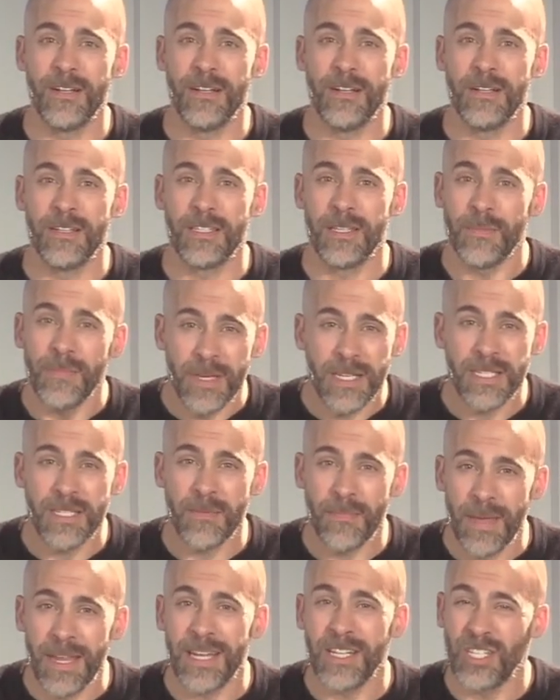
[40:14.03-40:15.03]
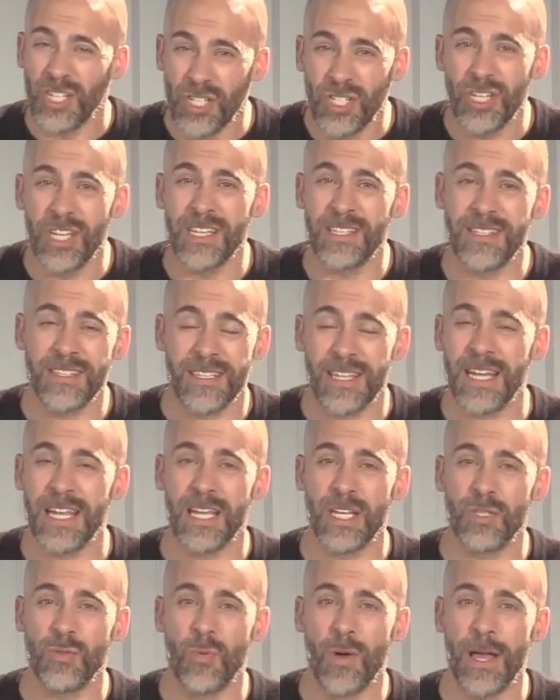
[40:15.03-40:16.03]
to be submitted to Jesus and
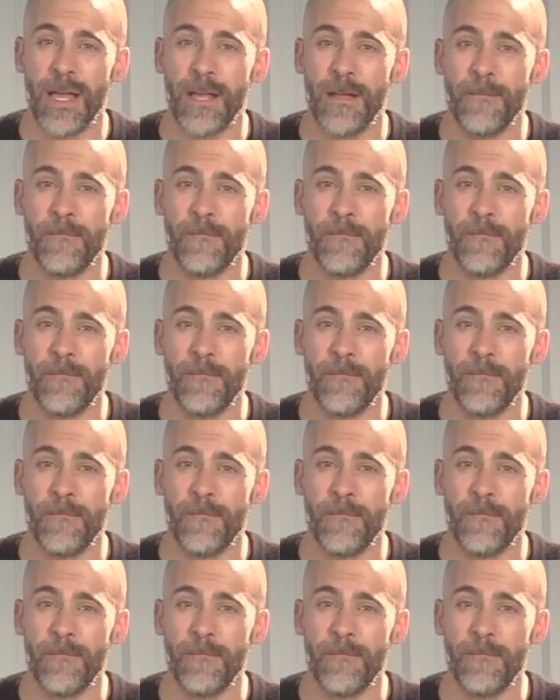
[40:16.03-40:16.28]
His way.